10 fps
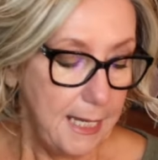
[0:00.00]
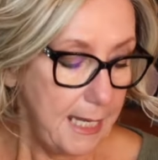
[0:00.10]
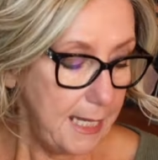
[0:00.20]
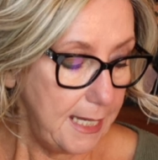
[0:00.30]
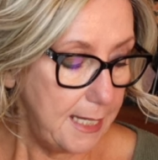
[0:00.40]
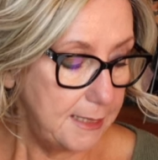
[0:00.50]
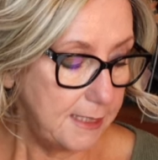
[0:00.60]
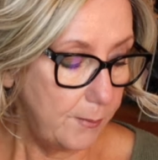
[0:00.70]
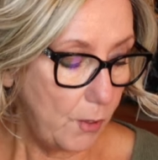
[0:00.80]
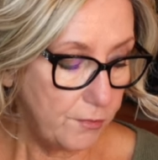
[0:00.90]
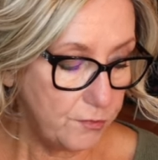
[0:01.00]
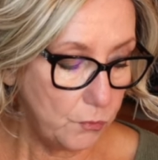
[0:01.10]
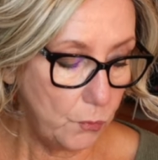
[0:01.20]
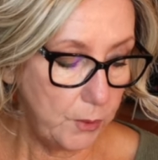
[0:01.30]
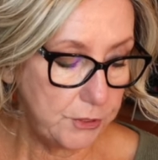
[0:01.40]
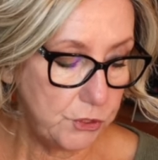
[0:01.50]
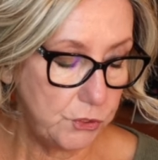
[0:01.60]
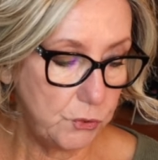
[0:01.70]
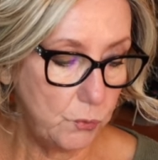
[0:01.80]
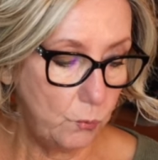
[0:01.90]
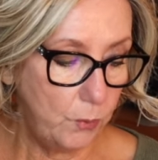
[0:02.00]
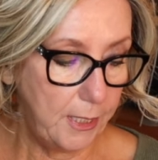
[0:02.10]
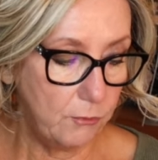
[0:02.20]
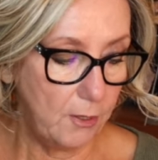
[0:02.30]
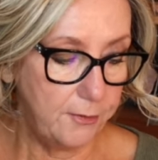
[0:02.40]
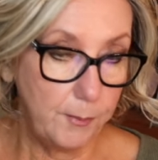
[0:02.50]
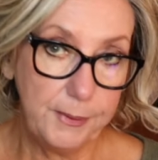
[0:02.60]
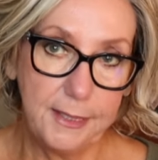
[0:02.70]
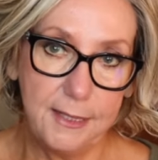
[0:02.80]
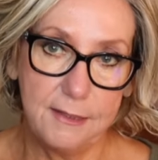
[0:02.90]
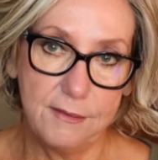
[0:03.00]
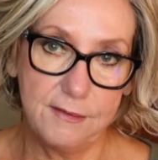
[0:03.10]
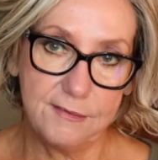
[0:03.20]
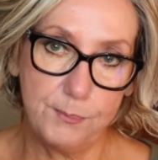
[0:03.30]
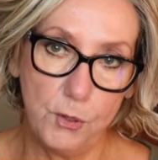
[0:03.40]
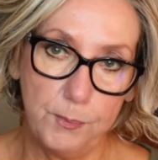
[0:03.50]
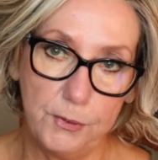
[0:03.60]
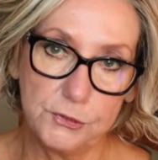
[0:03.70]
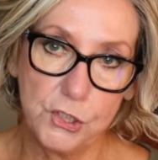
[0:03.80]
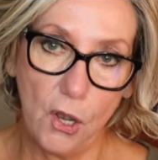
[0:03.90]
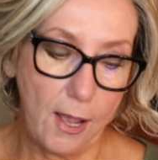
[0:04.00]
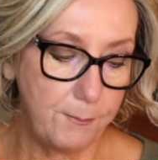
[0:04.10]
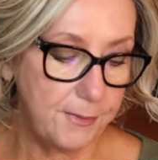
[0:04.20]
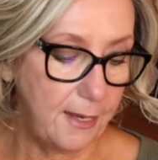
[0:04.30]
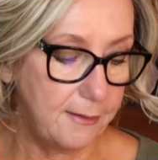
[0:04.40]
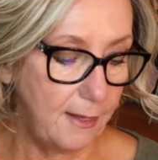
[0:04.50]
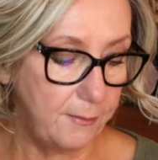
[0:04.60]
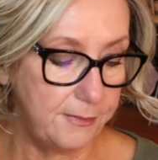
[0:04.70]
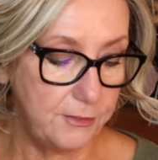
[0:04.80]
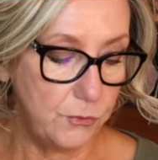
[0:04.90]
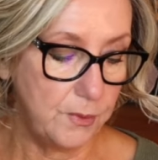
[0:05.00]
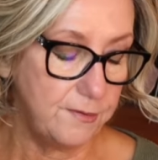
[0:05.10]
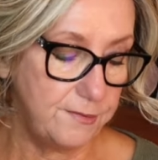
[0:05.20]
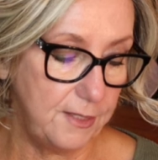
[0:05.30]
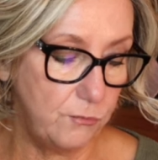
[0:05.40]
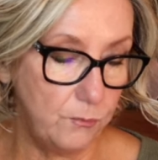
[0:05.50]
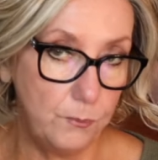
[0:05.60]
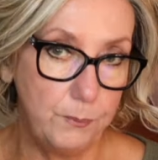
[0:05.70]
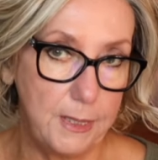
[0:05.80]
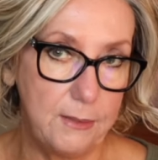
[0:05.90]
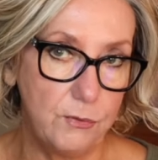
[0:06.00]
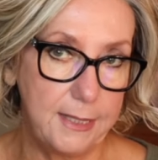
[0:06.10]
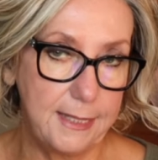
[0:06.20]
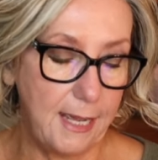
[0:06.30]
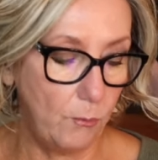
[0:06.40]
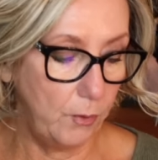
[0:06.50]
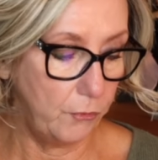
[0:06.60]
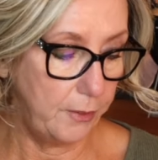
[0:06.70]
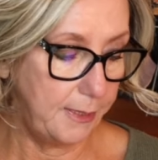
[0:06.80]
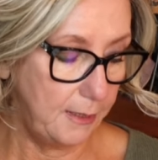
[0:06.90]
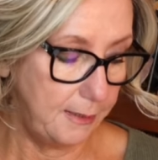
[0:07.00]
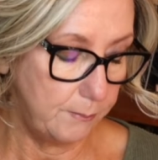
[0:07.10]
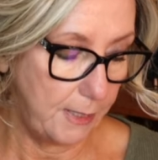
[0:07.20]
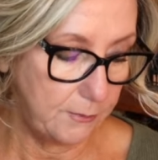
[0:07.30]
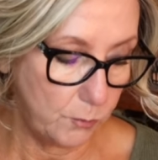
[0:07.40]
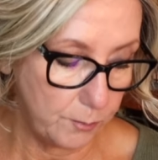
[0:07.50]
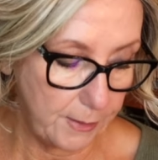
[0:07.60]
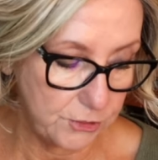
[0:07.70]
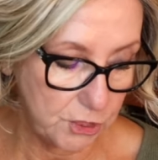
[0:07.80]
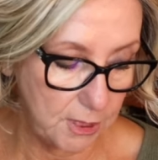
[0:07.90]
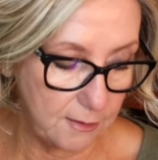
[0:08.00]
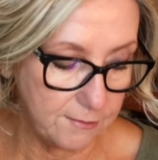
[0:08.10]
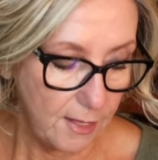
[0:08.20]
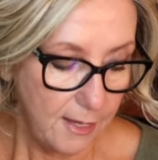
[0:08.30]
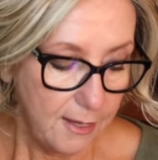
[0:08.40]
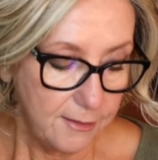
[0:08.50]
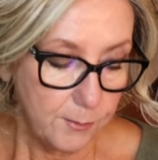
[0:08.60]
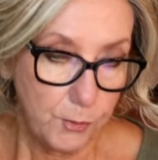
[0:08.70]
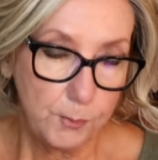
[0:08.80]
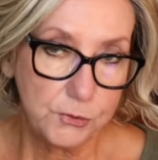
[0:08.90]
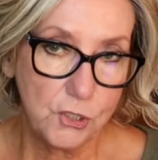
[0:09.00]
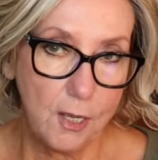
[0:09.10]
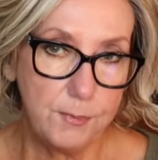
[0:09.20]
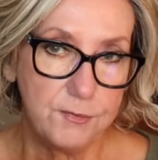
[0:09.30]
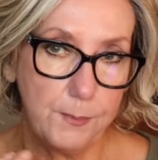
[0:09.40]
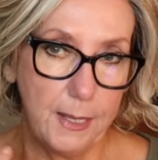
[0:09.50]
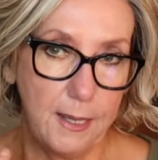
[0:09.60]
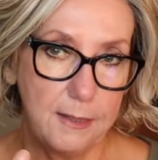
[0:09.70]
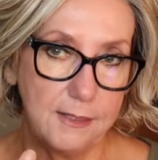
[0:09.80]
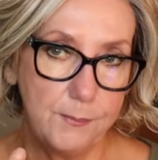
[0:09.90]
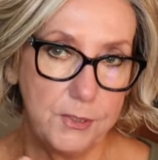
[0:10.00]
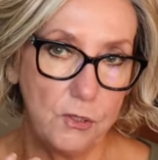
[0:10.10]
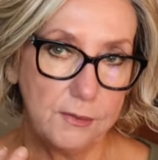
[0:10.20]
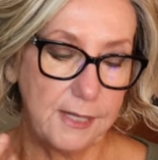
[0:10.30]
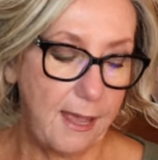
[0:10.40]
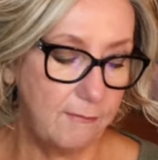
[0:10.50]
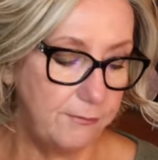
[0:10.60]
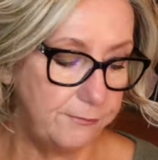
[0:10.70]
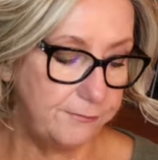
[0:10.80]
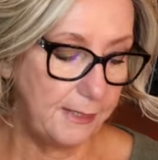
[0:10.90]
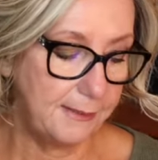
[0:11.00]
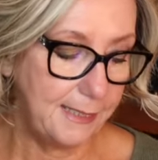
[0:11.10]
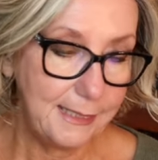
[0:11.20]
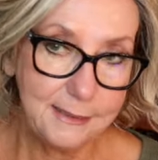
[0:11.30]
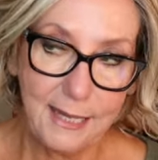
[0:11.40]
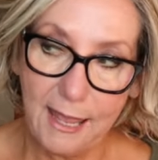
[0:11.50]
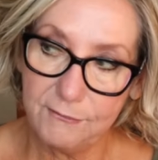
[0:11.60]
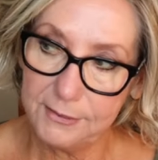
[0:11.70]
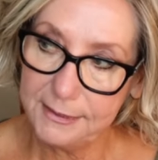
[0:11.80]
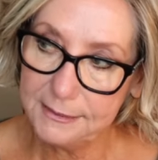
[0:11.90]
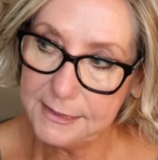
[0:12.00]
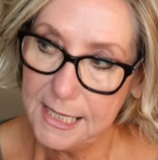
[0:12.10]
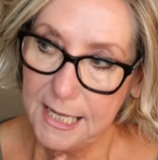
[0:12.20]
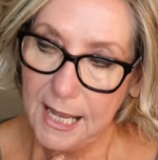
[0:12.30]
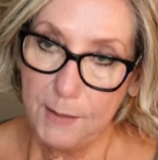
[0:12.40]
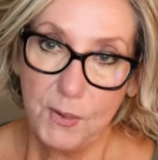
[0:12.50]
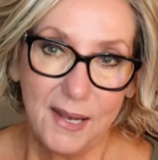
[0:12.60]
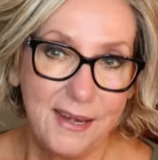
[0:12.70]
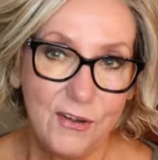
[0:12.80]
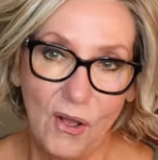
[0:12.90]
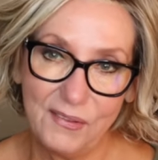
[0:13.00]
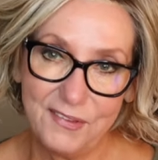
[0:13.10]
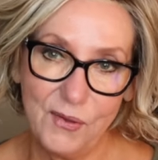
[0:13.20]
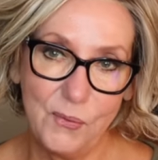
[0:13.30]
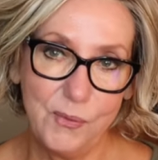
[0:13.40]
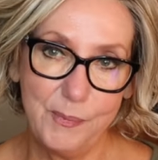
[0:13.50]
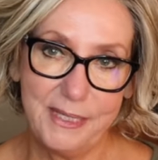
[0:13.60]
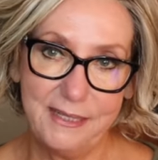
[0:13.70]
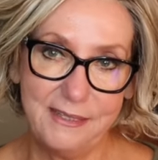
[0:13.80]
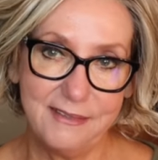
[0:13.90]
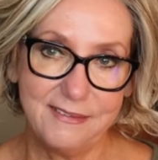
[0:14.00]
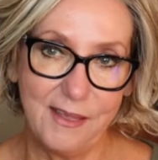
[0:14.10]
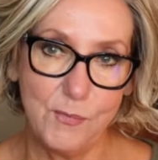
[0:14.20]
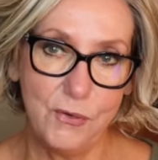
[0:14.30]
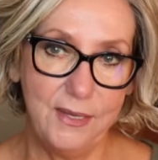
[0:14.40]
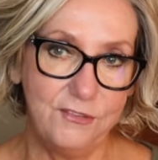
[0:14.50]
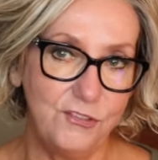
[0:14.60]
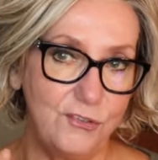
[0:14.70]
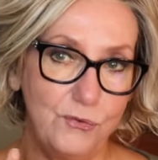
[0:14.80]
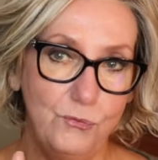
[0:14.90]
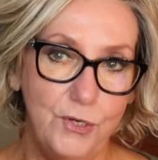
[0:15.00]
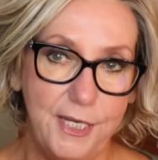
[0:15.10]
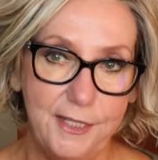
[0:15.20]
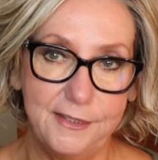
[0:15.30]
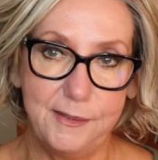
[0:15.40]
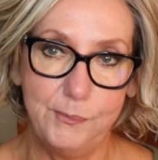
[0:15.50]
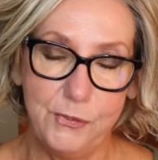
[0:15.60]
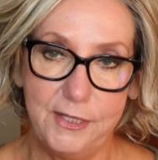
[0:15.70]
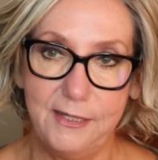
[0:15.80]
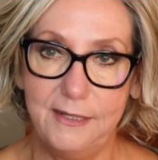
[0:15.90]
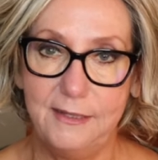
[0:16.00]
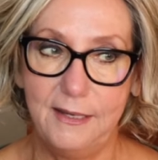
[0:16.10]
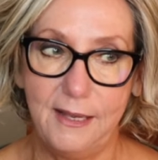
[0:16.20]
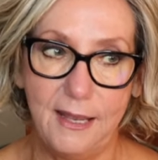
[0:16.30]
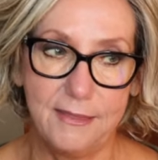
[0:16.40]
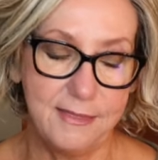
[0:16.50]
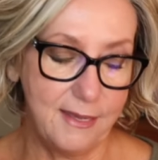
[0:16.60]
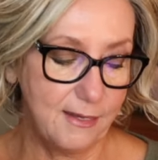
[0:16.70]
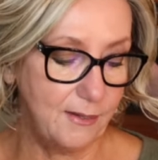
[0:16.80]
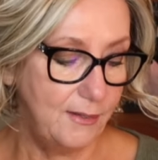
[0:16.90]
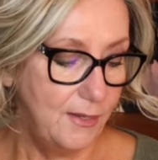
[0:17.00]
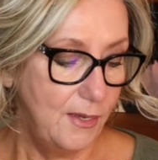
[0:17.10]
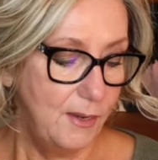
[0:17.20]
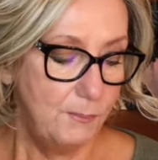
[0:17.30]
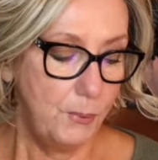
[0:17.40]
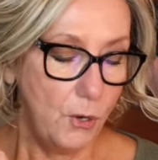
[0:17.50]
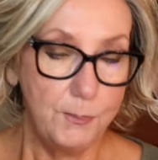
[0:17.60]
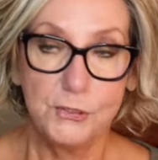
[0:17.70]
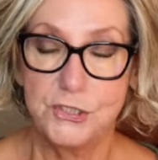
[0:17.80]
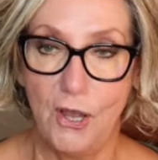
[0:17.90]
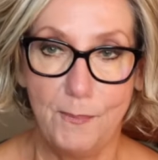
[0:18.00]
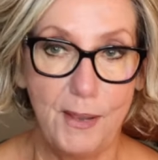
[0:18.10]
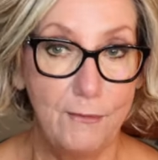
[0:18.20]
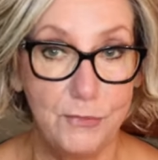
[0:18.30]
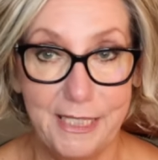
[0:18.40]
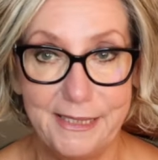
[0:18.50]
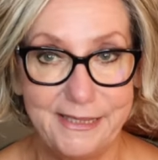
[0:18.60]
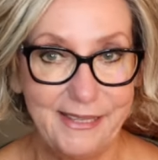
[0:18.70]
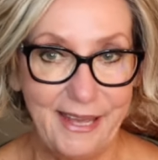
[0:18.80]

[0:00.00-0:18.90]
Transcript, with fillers: And I'm also going to wear on the plane this purple top that I think you can see me right now wearing in my with my jeans. The purple top is by a company called Avalon. Avalon. I bought it also at the beginning of the summer. It's just a really pretty, I think, purple top. I really